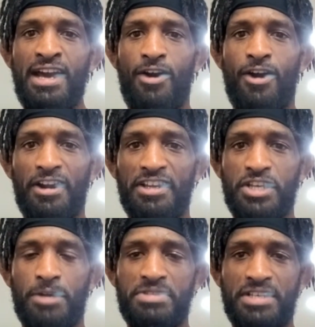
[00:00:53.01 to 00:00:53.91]
how hard he
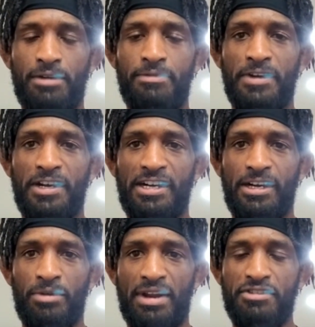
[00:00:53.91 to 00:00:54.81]
is on himself
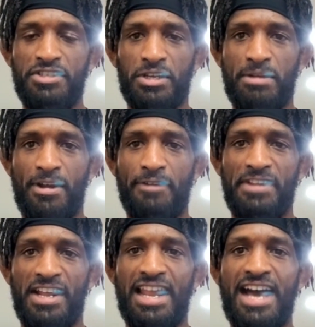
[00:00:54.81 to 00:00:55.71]
or whatever. So coming
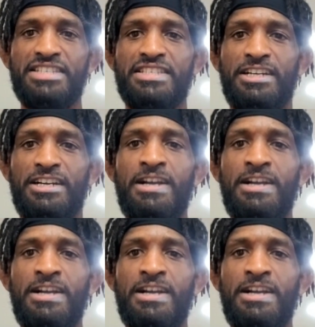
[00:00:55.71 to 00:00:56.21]
off that last